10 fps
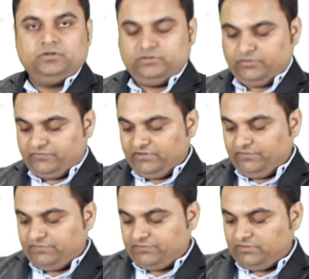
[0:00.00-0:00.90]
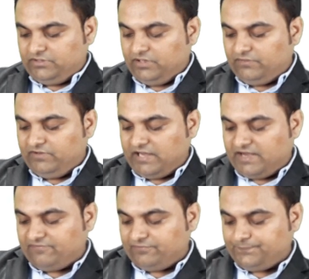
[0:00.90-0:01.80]
Now since here we
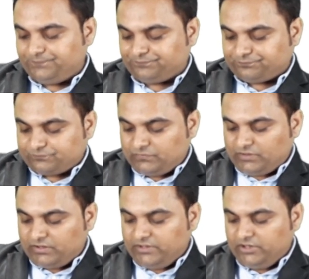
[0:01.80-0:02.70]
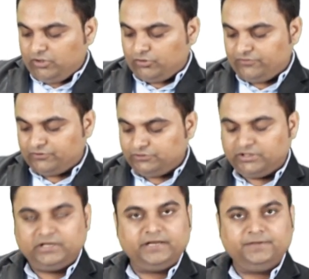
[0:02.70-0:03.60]
have a
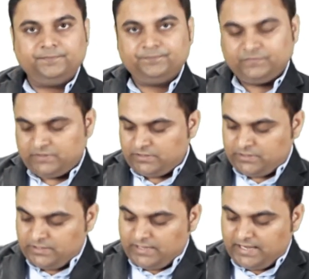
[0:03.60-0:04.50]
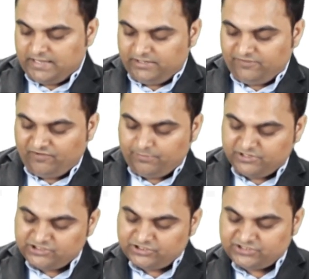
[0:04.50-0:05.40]
horizontal line, and if I
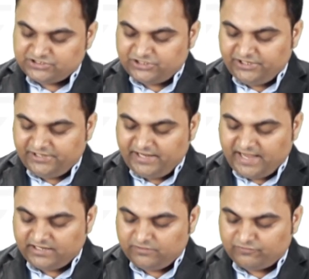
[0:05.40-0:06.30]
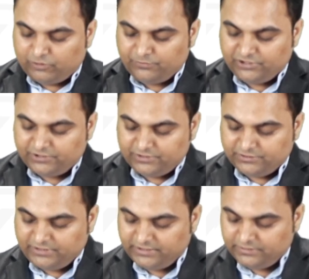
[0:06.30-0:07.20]
measure 60 degree angle from here,
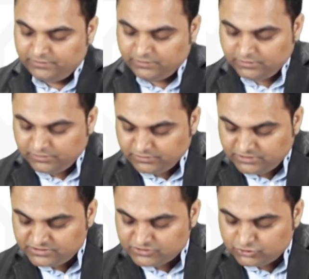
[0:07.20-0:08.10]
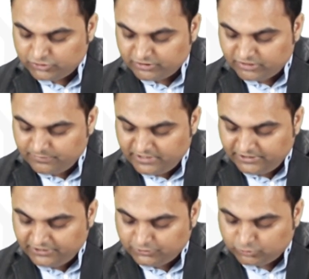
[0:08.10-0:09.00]
then this
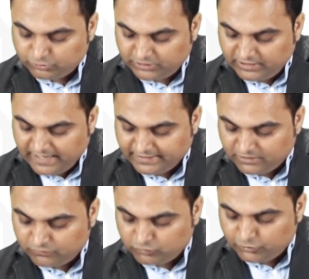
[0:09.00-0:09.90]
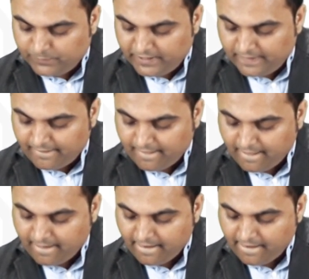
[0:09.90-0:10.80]
remaining total angle would be
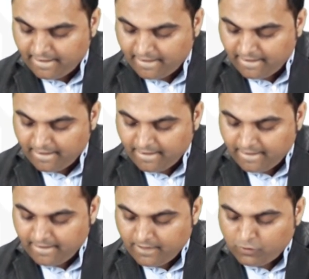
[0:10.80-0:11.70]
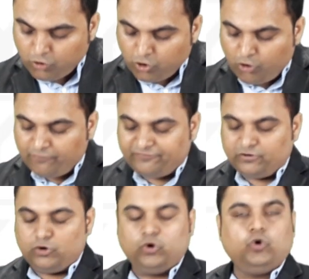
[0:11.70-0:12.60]
of
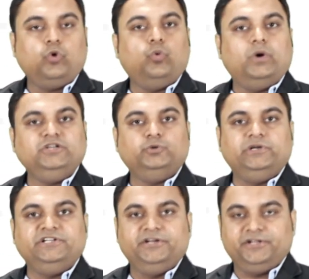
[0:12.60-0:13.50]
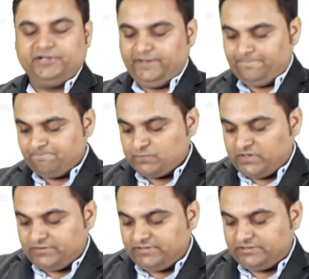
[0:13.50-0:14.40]
120 degree,
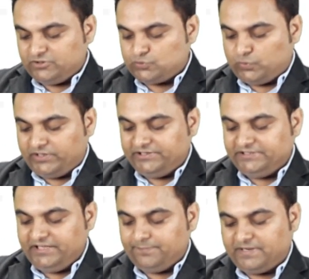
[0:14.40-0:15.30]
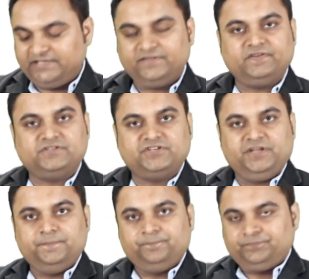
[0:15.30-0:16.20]
that is 180 minus
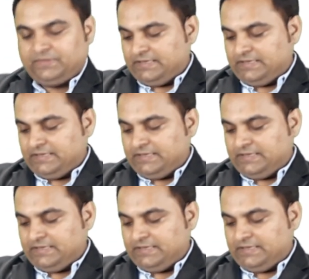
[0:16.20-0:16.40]
60.